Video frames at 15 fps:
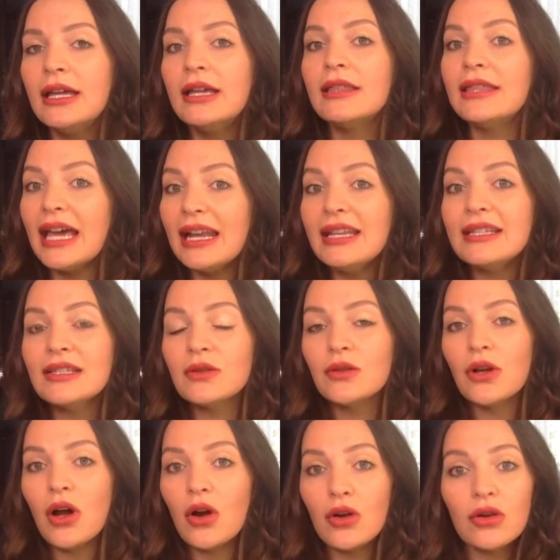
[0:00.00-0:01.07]
That is
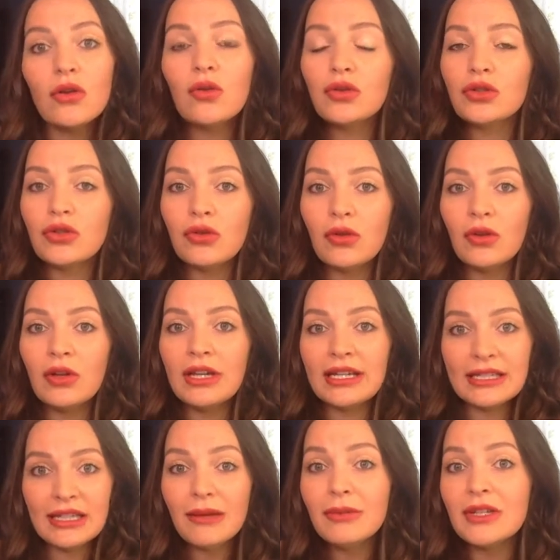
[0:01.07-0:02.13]
our cultural
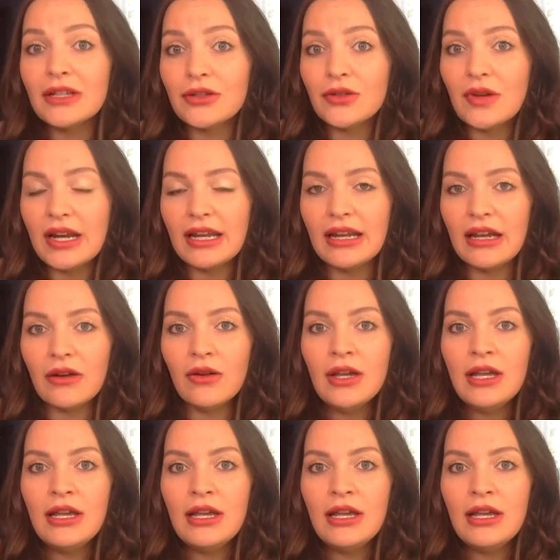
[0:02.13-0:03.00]
acceptance right now.